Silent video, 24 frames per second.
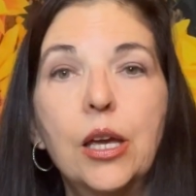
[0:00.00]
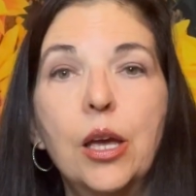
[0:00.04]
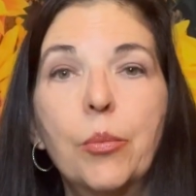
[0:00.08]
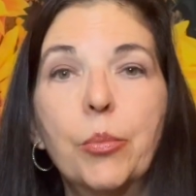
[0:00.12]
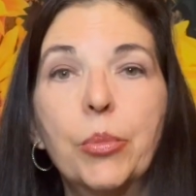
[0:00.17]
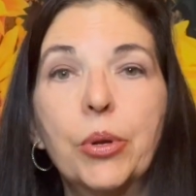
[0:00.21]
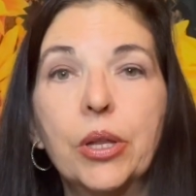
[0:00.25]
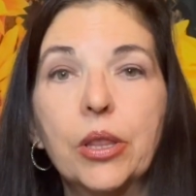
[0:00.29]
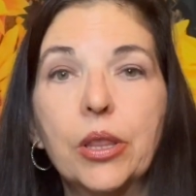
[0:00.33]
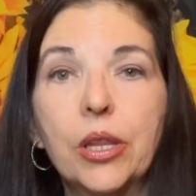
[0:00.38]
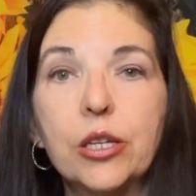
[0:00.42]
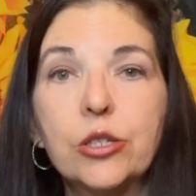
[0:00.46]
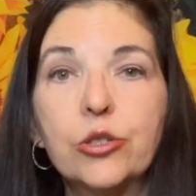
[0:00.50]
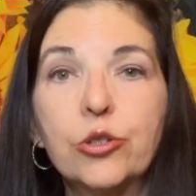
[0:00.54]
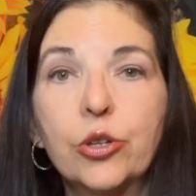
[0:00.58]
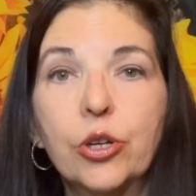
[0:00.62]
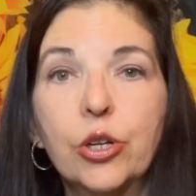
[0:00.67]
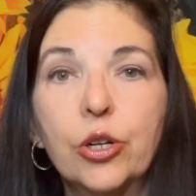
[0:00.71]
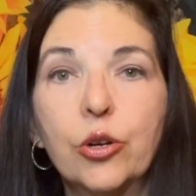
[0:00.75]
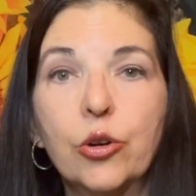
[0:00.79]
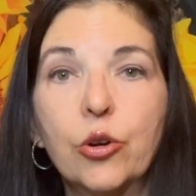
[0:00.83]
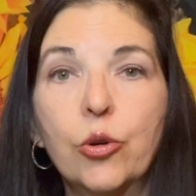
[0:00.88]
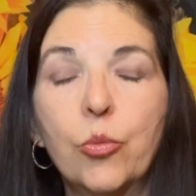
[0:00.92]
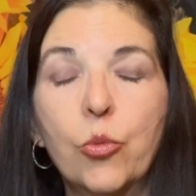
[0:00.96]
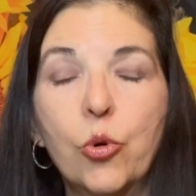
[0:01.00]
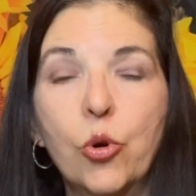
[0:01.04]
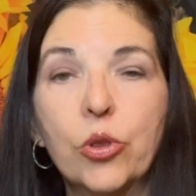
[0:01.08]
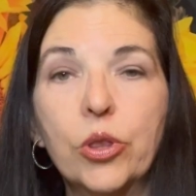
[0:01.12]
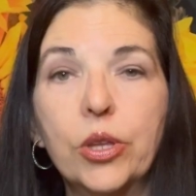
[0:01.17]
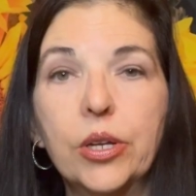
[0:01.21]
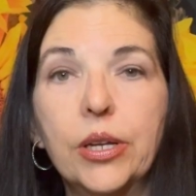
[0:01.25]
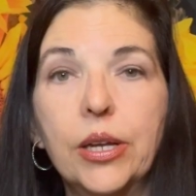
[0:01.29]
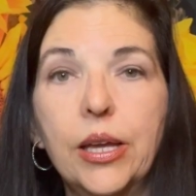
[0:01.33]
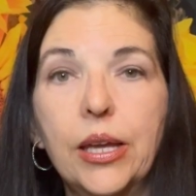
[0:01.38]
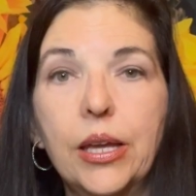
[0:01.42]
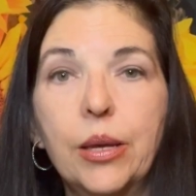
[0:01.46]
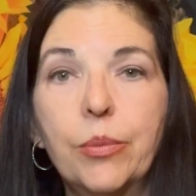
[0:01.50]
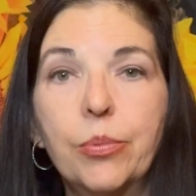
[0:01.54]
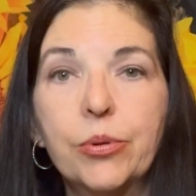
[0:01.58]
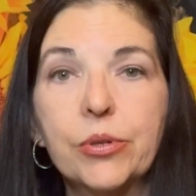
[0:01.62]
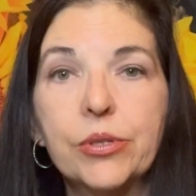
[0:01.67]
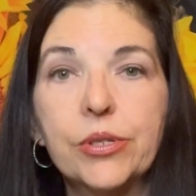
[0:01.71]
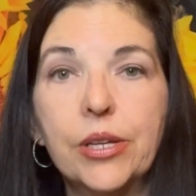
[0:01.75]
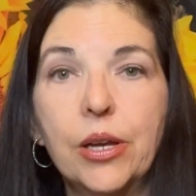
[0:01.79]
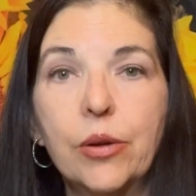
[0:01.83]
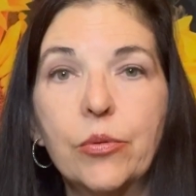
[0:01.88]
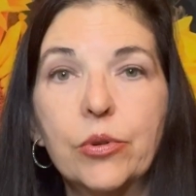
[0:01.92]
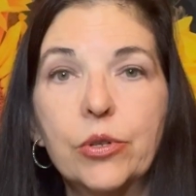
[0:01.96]
but unless you're going to earn more than an
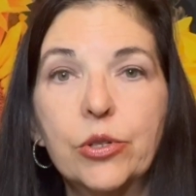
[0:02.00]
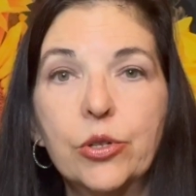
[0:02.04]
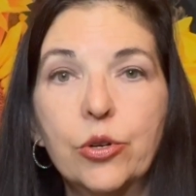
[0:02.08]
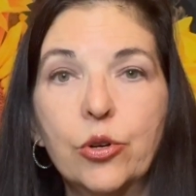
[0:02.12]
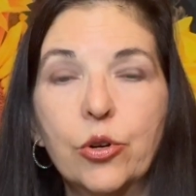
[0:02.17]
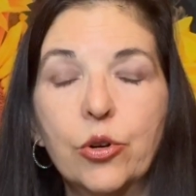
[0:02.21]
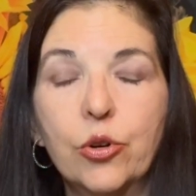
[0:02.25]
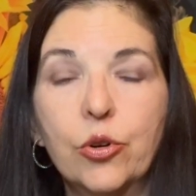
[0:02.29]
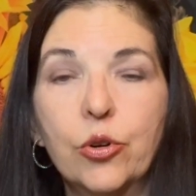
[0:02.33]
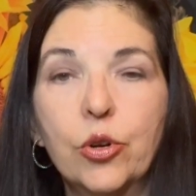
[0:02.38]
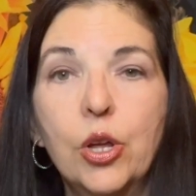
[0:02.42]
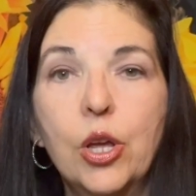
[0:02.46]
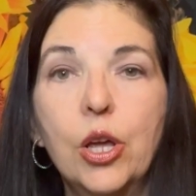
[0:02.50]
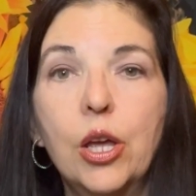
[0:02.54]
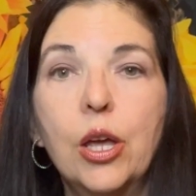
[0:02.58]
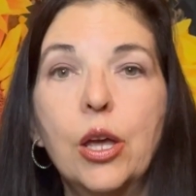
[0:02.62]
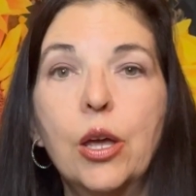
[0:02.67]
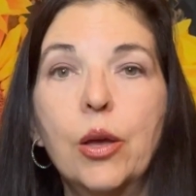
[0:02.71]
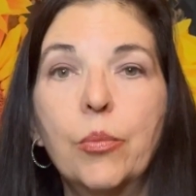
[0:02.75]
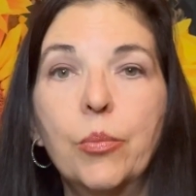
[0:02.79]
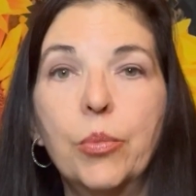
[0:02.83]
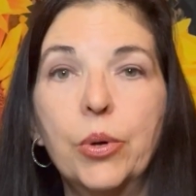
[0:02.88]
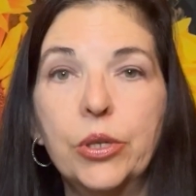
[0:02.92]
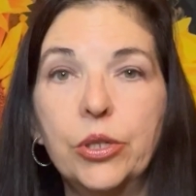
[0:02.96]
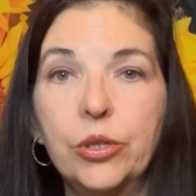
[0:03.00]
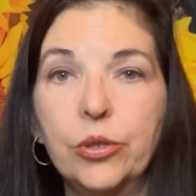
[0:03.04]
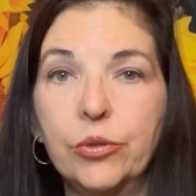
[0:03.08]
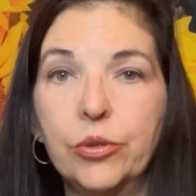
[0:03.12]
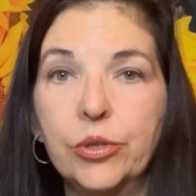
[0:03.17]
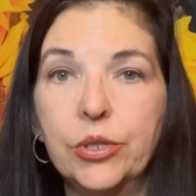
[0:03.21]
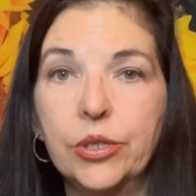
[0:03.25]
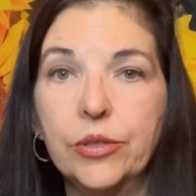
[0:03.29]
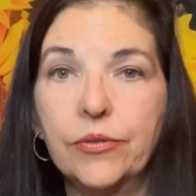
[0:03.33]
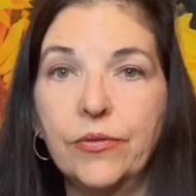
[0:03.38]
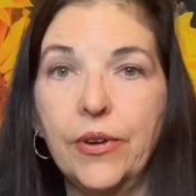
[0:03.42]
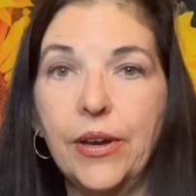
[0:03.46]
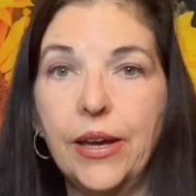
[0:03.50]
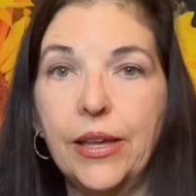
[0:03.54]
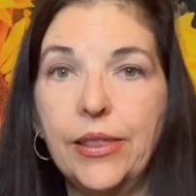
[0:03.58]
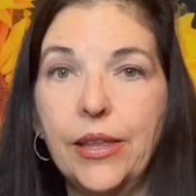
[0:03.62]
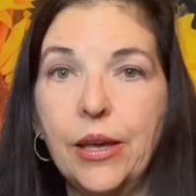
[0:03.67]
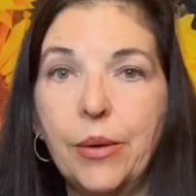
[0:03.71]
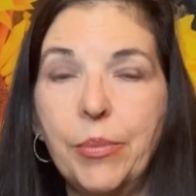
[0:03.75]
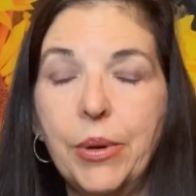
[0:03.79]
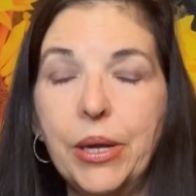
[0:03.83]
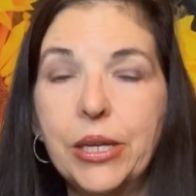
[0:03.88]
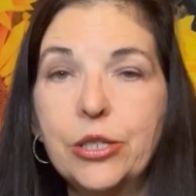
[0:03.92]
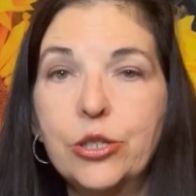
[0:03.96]
8% return, but you divide
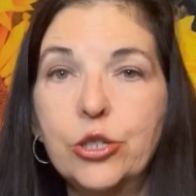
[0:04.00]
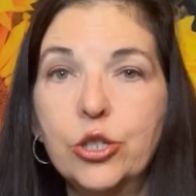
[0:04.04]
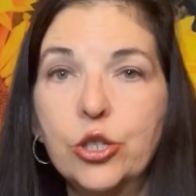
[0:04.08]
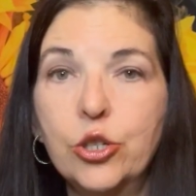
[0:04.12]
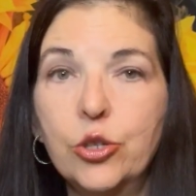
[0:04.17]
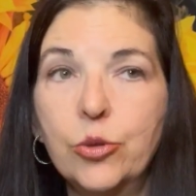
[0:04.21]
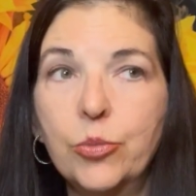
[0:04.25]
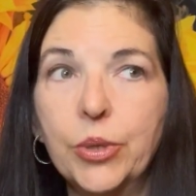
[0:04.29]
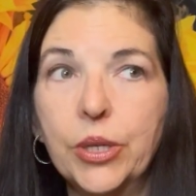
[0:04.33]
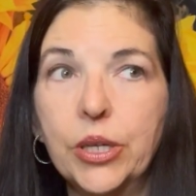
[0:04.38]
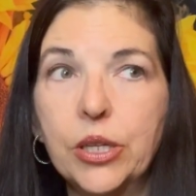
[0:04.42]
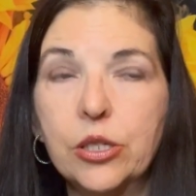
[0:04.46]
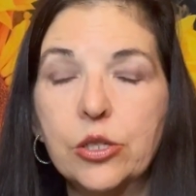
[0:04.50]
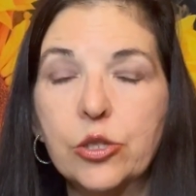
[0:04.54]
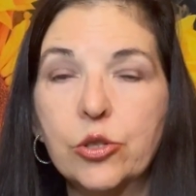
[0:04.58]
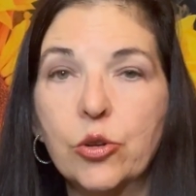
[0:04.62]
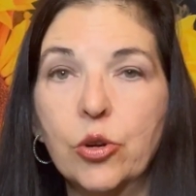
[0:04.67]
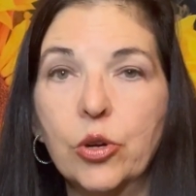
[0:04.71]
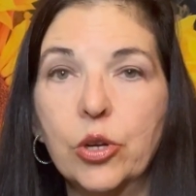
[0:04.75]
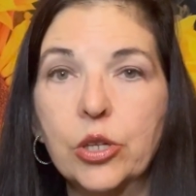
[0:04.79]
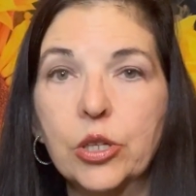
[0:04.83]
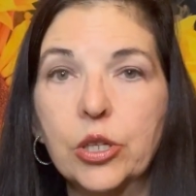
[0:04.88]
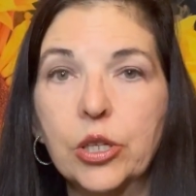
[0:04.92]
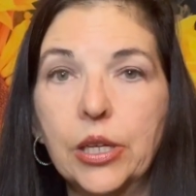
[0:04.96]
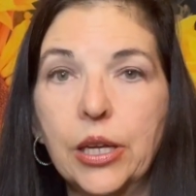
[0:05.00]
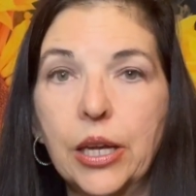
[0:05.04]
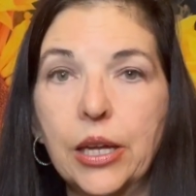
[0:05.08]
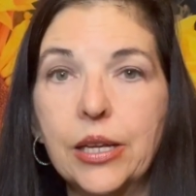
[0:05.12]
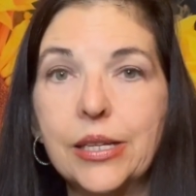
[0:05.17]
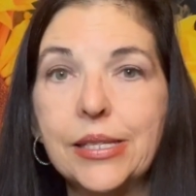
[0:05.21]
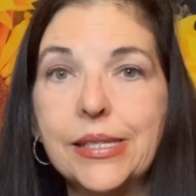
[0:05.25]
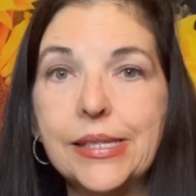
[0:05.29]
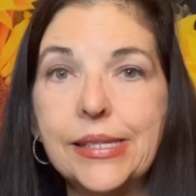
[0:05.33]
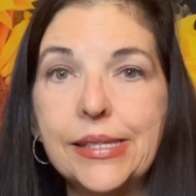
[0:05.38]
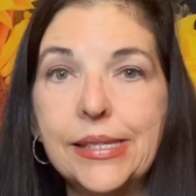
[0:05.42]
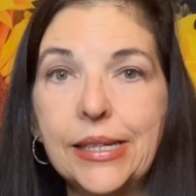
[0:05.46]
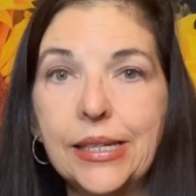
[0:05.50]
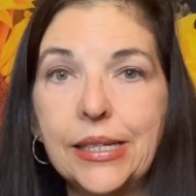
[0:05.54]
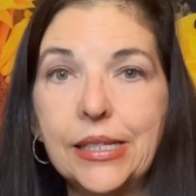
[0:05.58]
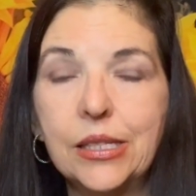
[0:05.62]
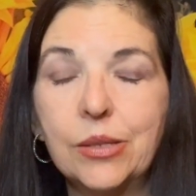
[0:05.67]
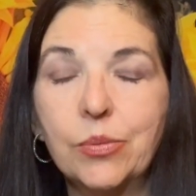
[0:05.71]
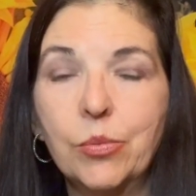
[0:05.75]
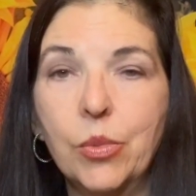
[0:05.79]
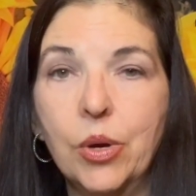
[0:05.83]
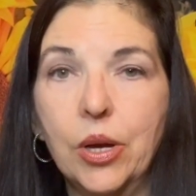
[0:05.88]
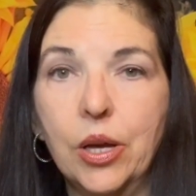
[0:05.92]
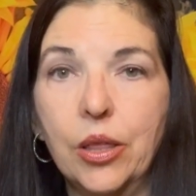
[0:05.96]
that by 2 because you only get a
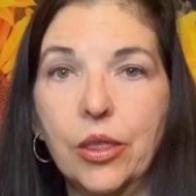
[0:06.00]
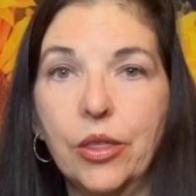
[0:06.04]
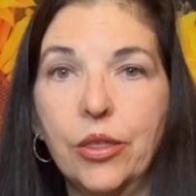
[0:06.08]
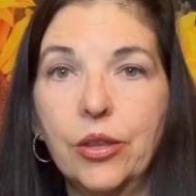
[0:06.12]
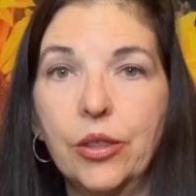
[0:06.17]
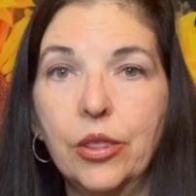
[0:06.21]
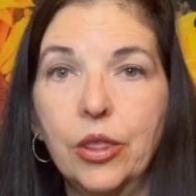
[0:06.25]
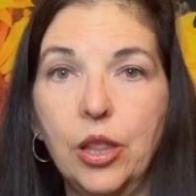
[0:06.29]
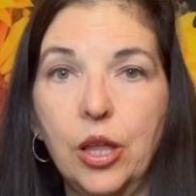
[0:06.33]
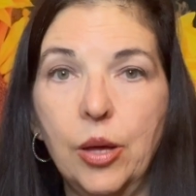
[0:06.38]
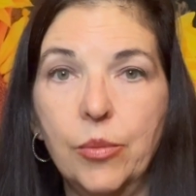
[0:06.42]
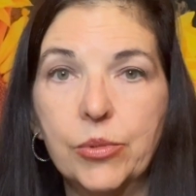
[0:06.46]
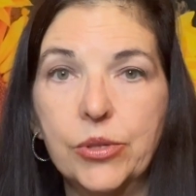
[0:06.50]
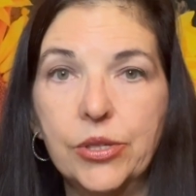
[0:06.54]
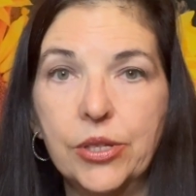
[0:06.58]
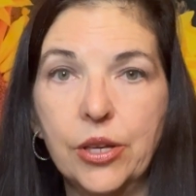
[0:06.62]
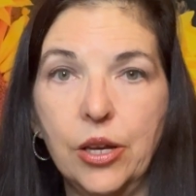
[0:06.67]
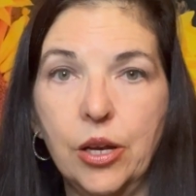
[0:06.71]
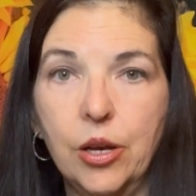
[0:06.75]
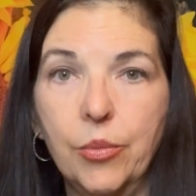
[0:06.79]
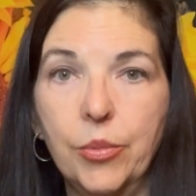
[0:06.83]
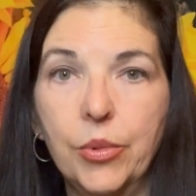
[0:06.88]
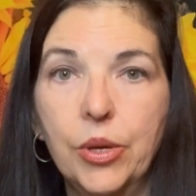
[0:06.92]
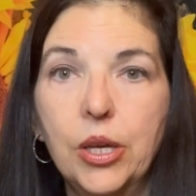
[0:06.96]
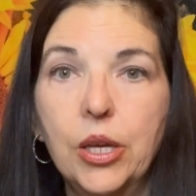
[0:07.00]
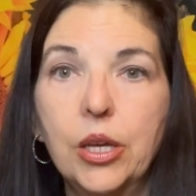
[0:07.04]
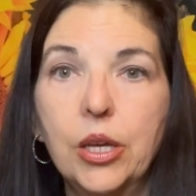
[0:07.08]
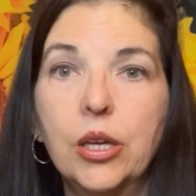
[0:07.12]
6-month lump sum,